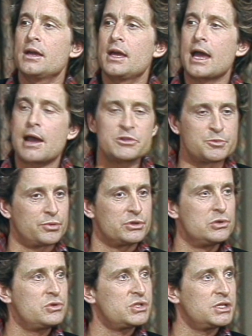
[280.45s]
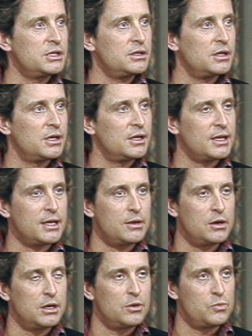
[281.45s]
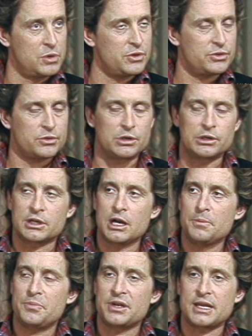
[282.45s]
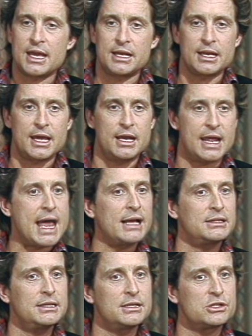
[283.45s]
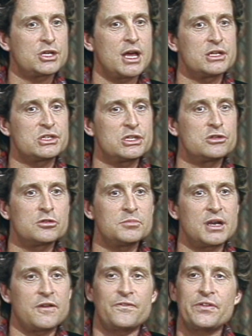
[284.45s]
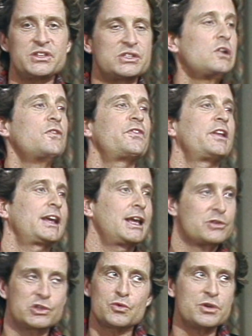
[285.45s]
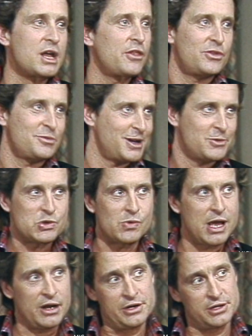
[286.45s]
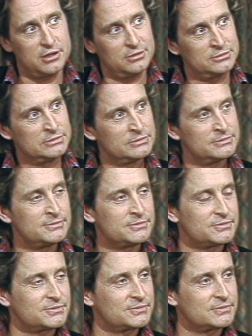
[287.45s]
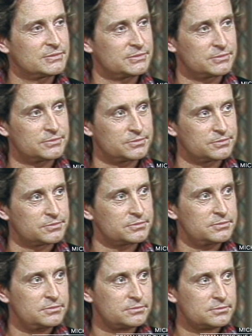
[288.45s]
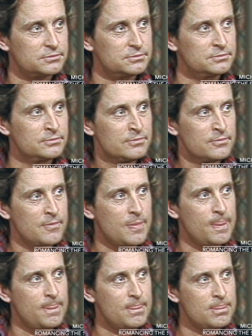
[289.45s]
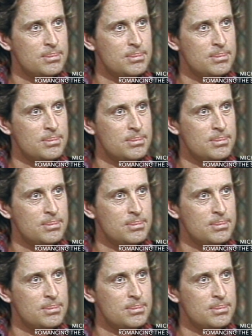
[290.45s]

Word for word: I was producing with her company and acting in China Syndrome, and I still felt like I was doing nothing when I was around her. The Academy Awards.